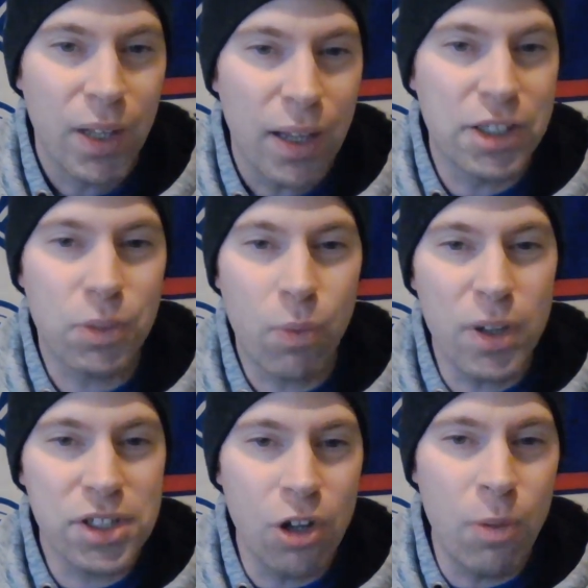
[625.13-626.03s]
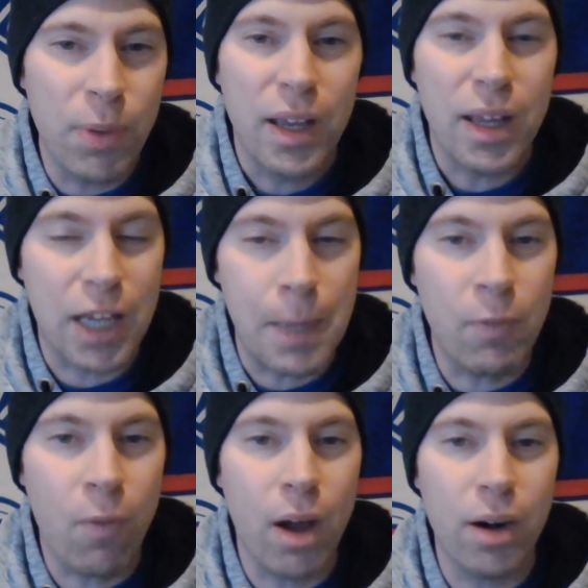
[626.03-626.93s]
It's just one scoop and a cup
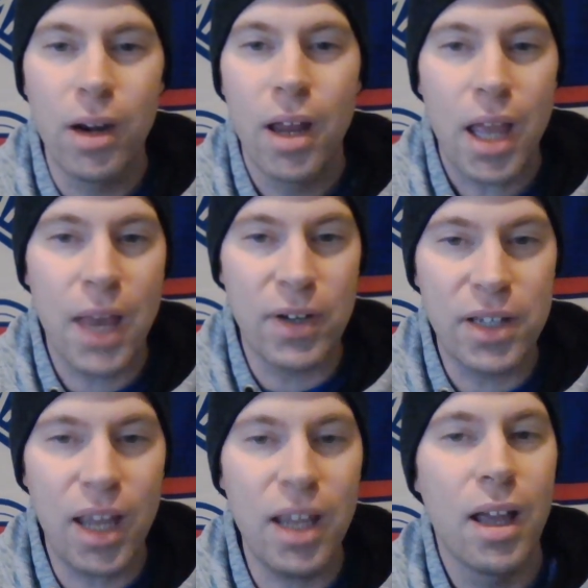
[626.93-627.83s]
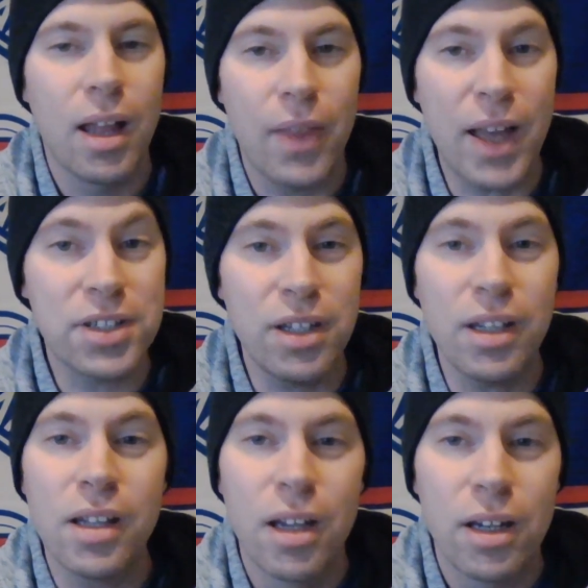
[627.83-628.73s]
of water every day. That's
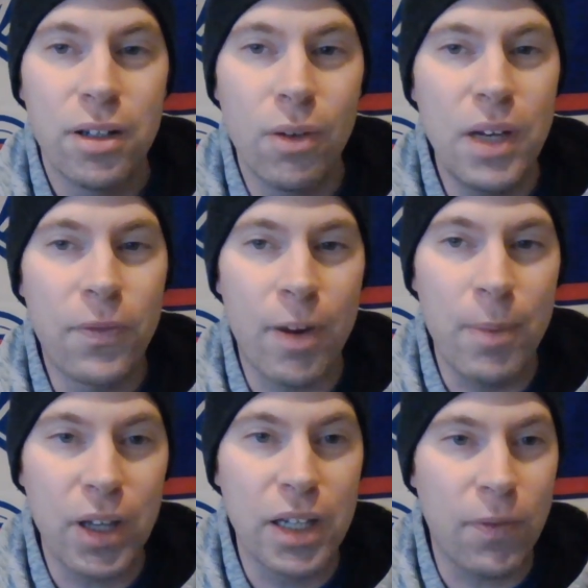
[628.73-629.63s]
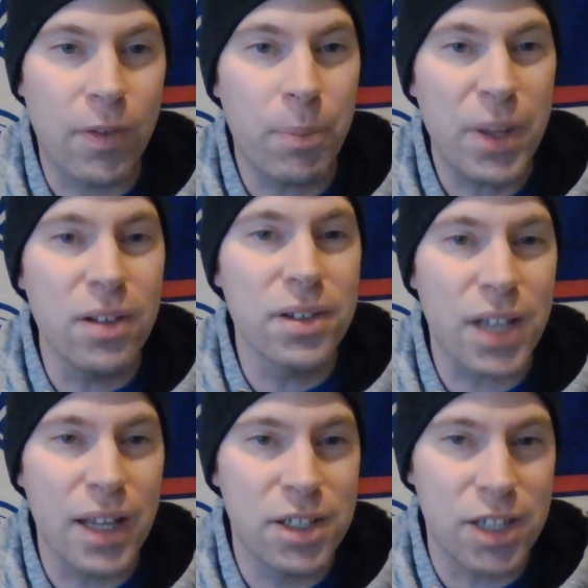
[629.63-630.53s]
it. No need for a million different pills
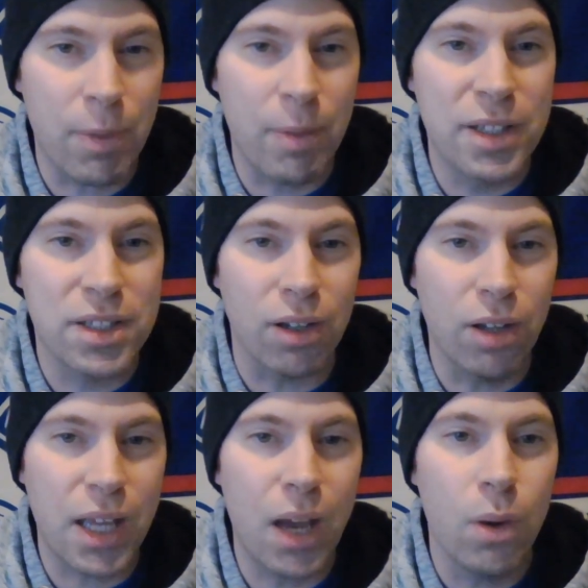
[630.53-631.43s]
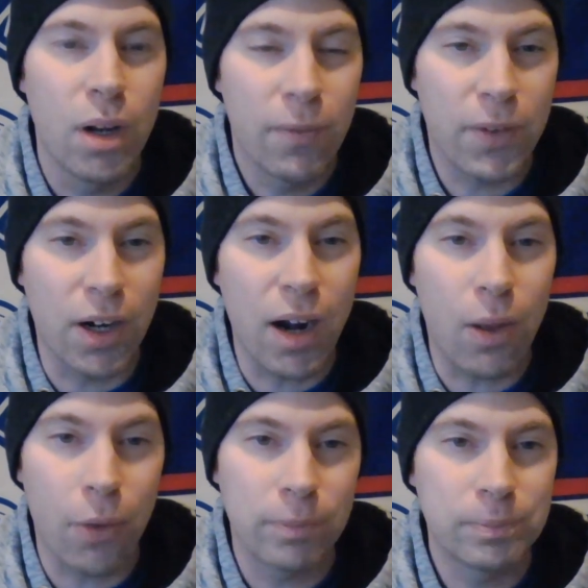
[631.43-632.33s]
and supplements to look out for your
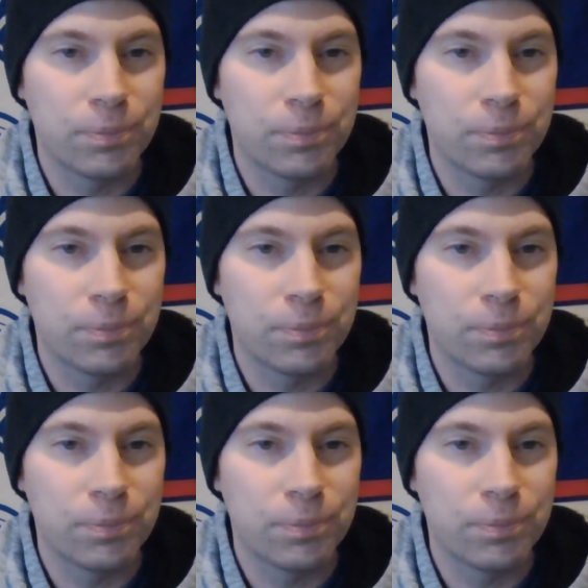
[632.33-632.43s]
health.